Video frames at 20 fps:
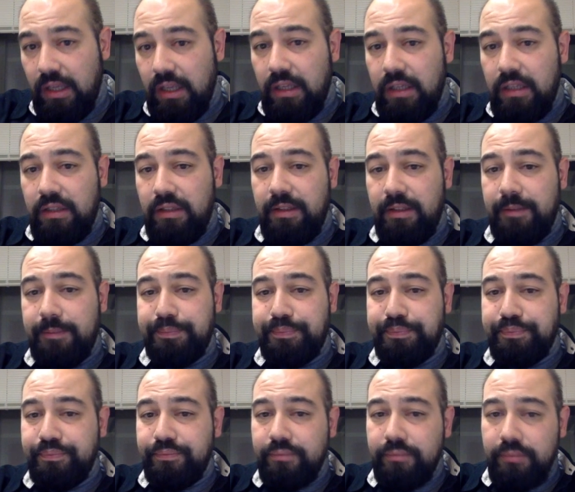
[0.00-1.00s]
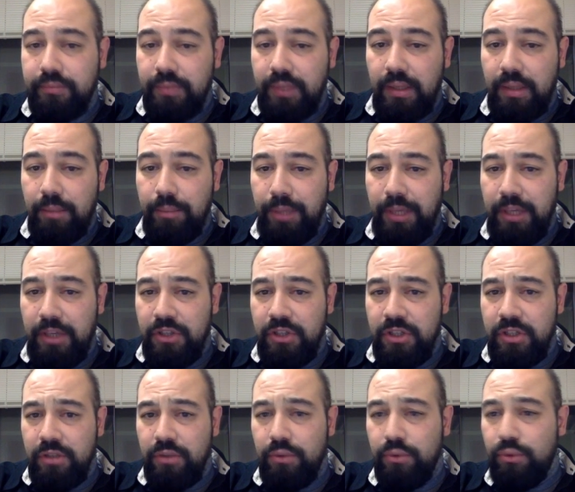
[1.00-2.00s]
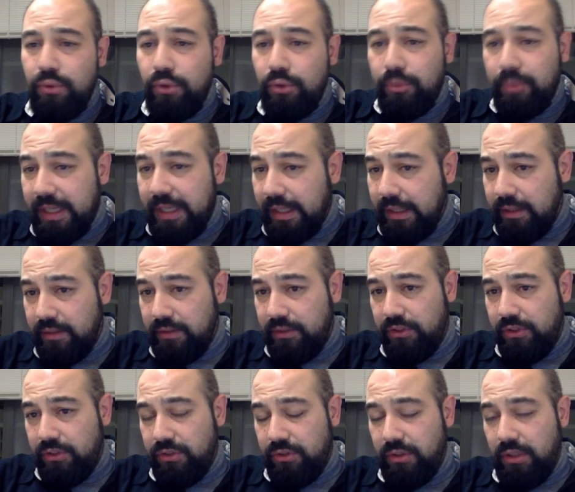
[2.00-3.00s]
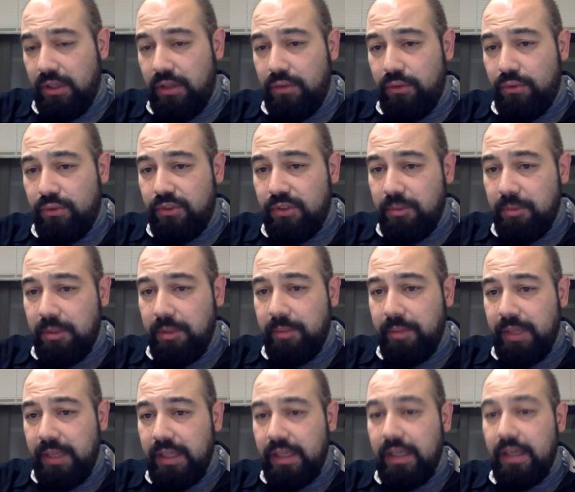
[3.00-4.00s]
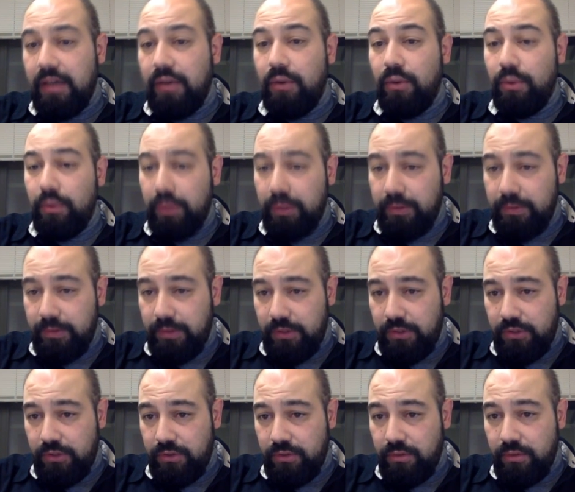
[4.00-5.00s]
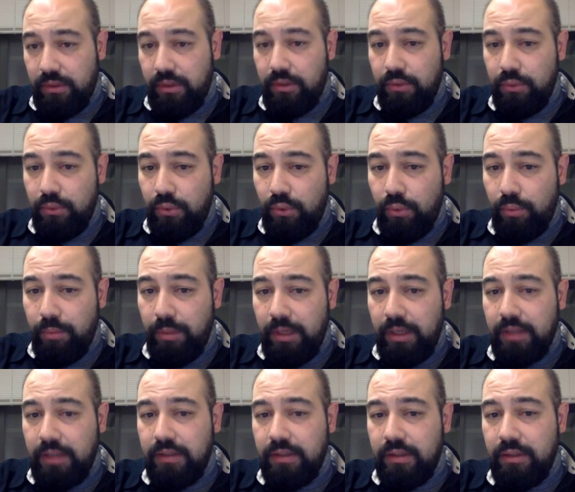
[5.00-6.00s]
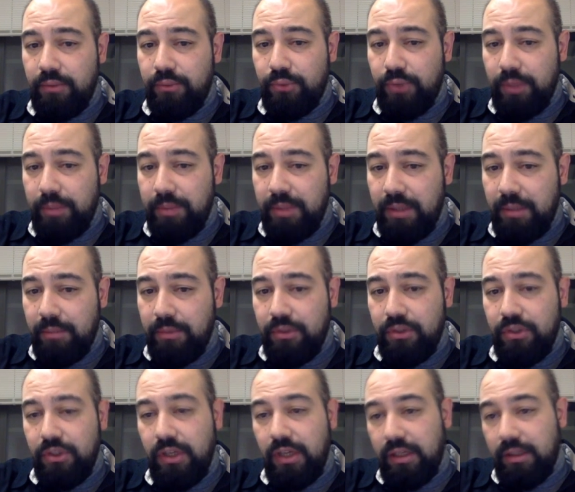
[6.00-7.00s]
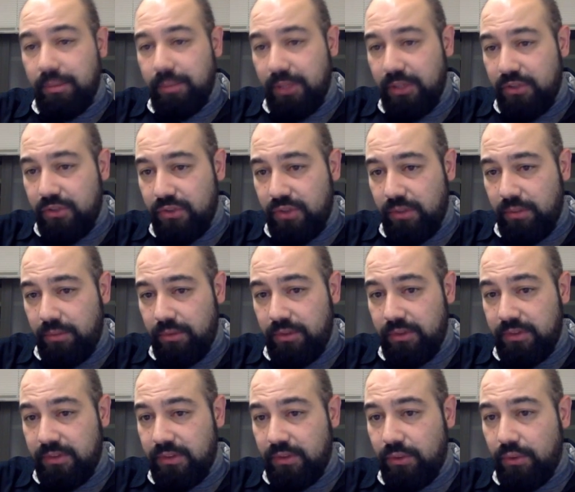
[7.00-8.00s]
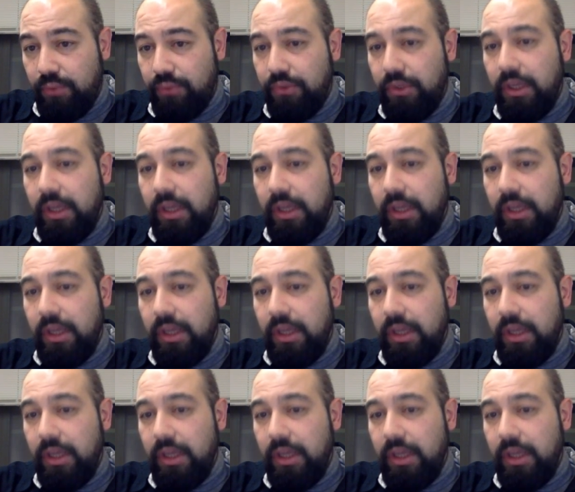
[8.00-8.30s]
In the paging, you don't make an addition. You simply make a concatenation, okay? You combine the frame number and the page number instead of